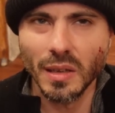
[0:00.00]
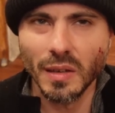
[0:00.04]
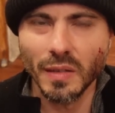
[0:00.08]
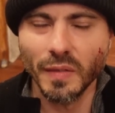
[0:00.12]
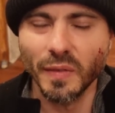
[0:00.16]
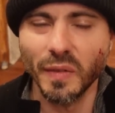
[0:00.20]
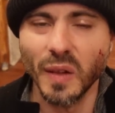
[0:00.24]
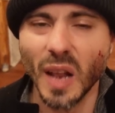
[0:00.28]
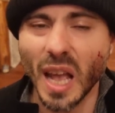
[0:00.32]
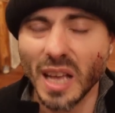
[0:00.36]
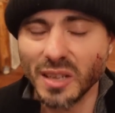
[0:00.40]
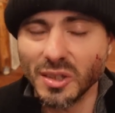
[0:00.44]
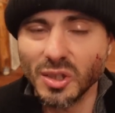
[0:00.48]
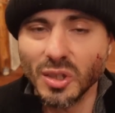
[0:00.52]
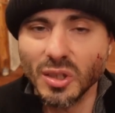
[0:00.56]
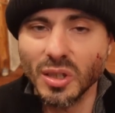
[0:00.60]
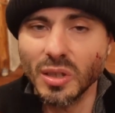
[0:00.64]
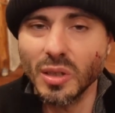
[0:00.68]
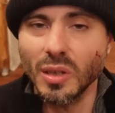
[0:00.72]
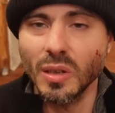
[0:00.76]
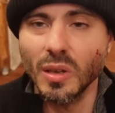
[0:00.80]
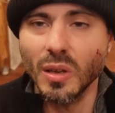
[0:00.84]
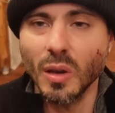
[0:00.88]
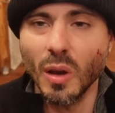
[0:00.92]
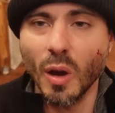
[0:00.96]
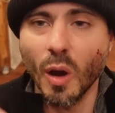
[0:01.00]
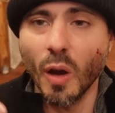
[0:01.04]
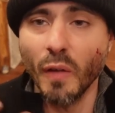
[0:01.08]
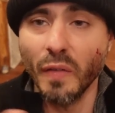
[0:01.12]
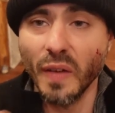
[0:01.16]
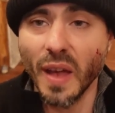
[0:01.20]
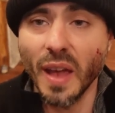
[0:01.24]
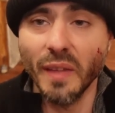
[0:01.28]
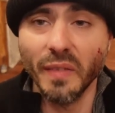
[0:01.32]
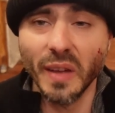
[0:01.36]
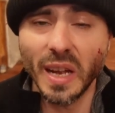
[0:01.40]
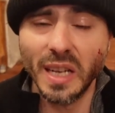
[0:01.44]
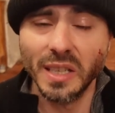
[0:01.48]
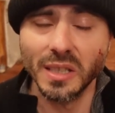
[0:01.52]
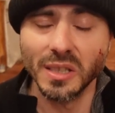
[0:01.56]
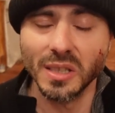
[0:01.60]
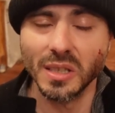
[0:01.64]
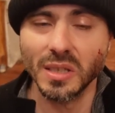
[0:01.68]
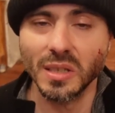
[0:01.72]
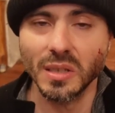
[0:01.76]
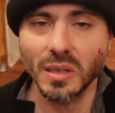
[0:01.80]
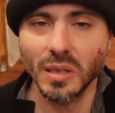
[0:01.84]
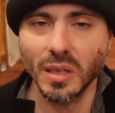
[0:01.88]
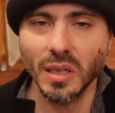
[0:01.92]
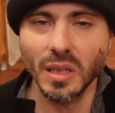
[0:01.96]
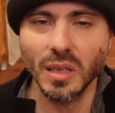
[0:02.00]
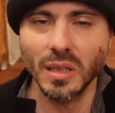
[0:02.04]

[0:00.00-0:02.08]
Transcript: flash of events.